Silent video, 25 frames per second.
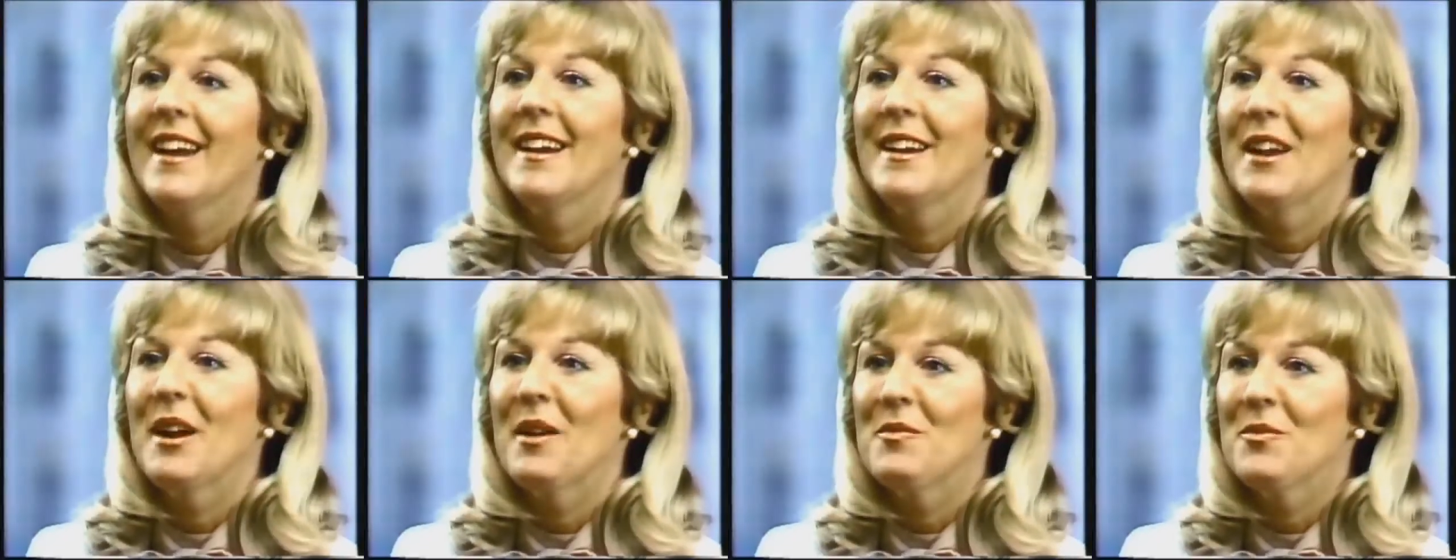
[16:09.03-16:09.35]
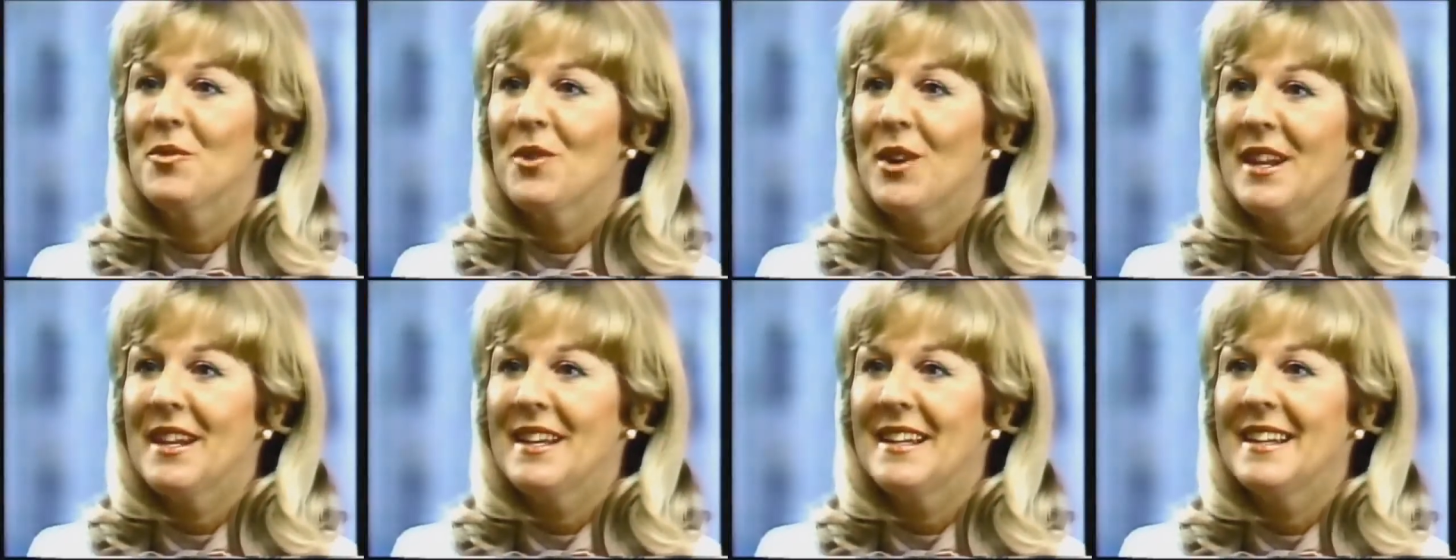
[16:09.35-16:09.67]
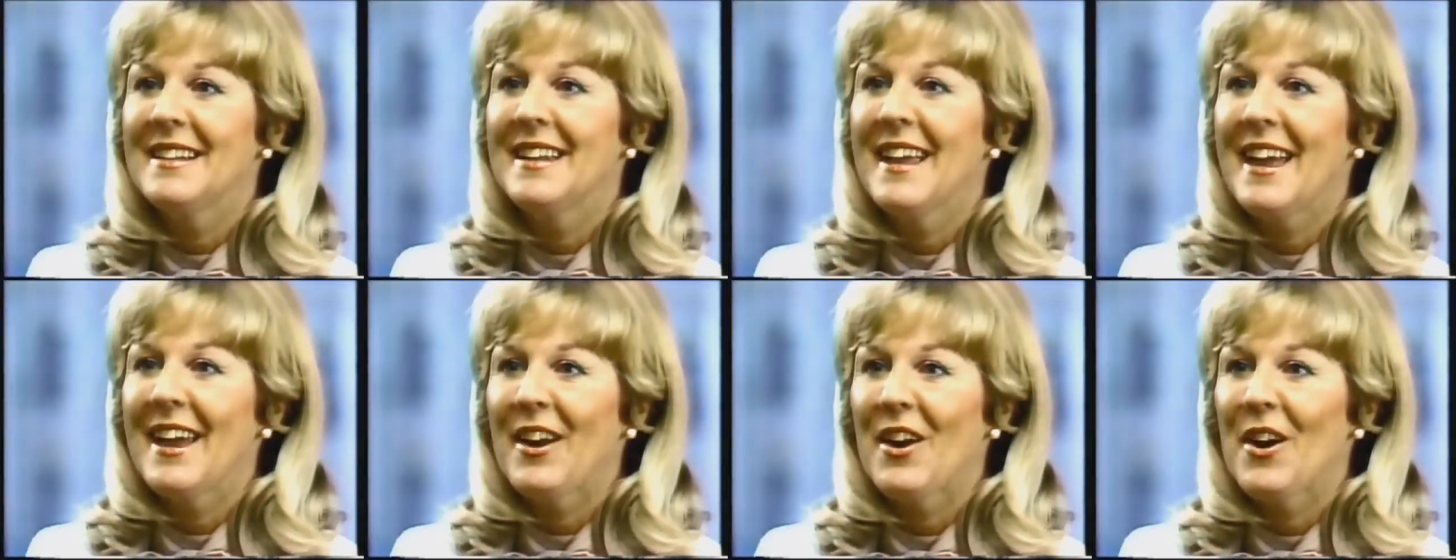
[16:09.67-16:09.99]
and I'm ready to
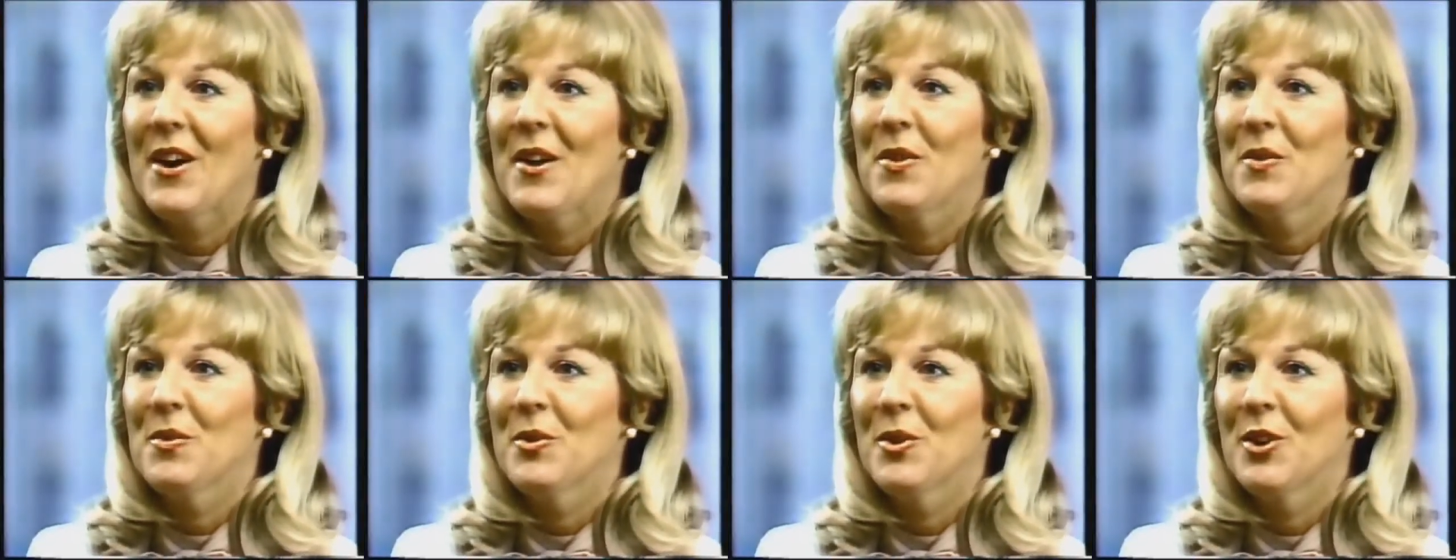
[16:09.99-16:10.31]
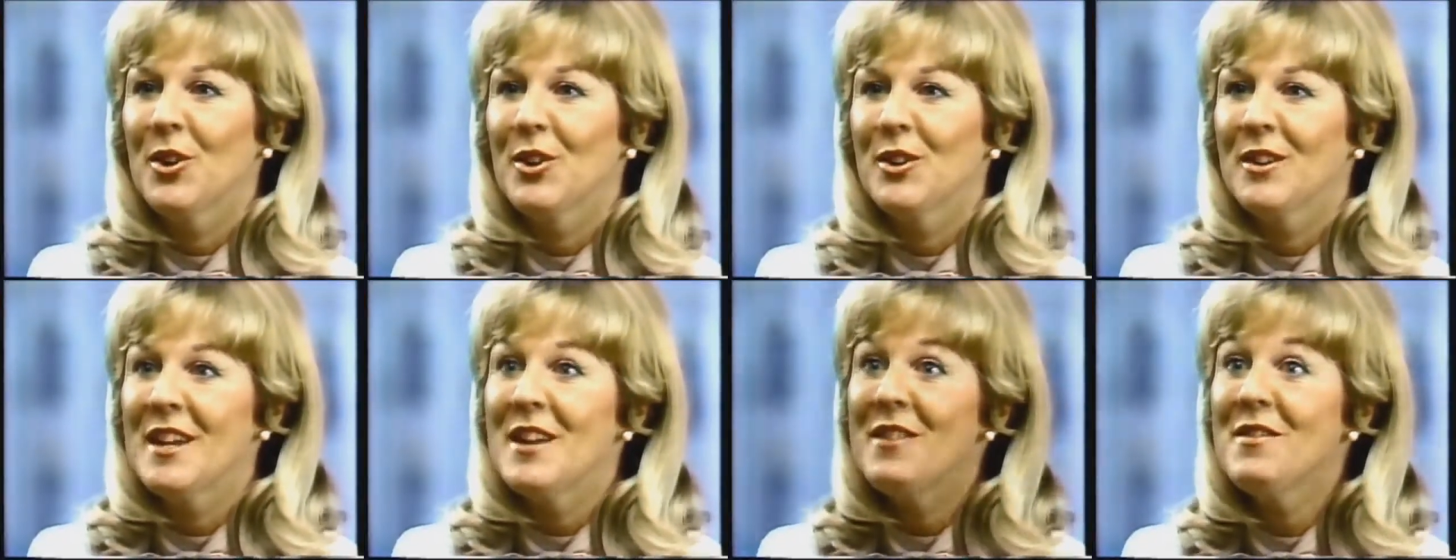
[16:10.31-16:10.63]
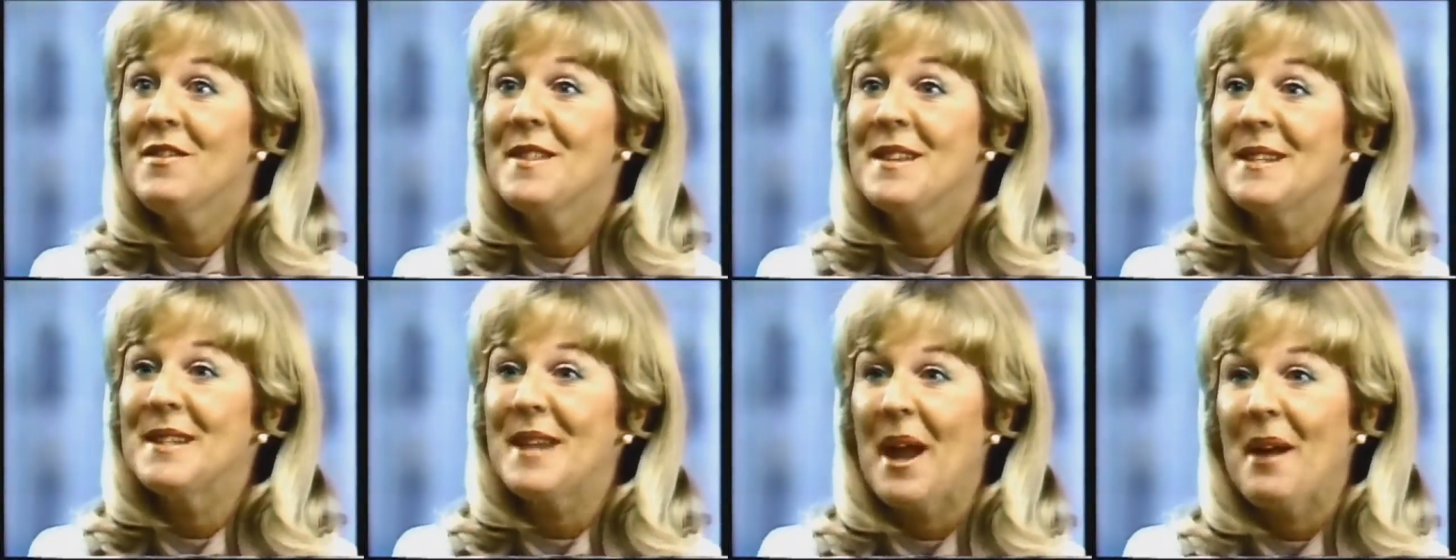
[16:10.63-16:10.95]
take on the world,
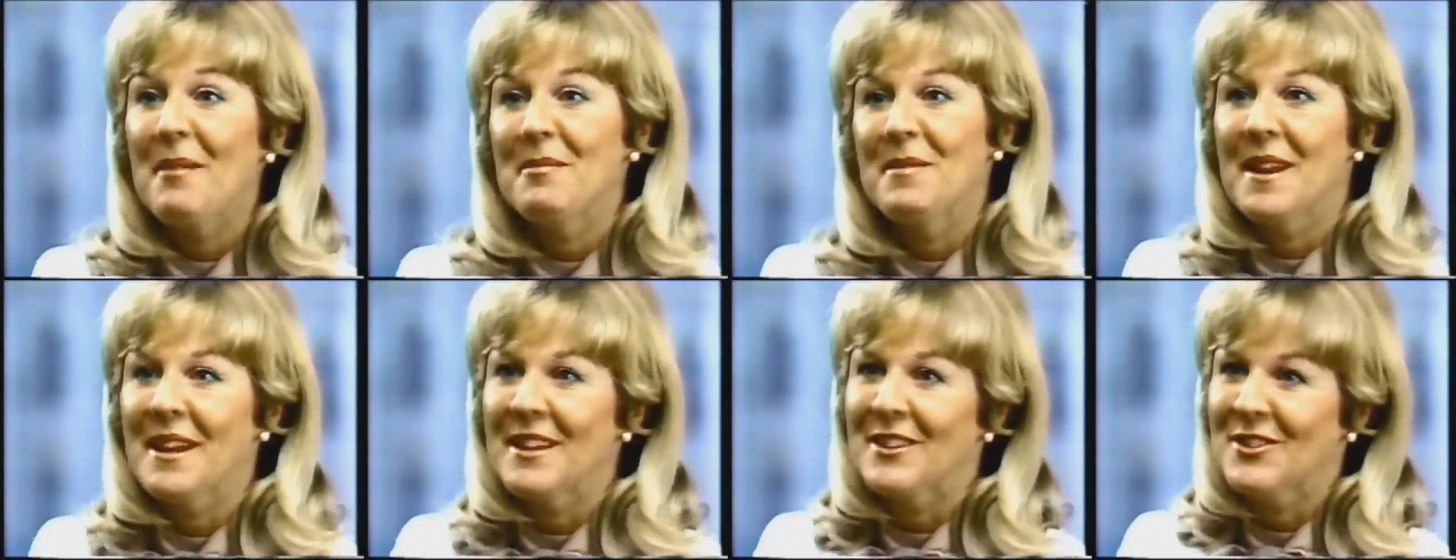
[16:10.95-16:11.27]
even the tap